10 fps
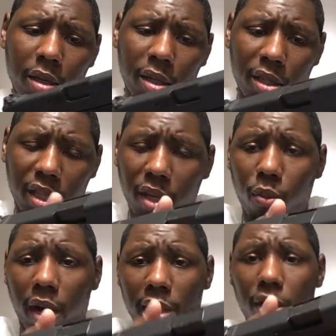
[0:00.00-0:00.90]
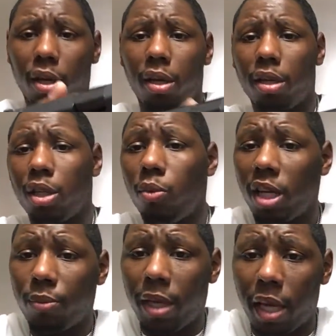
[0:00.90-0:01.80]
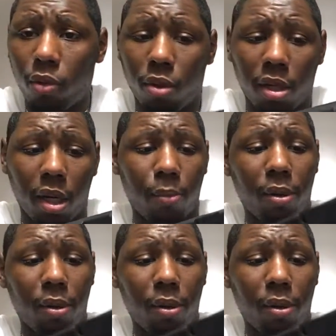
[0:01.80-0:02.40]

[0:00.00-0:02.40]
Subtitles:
she watched me handle the gun.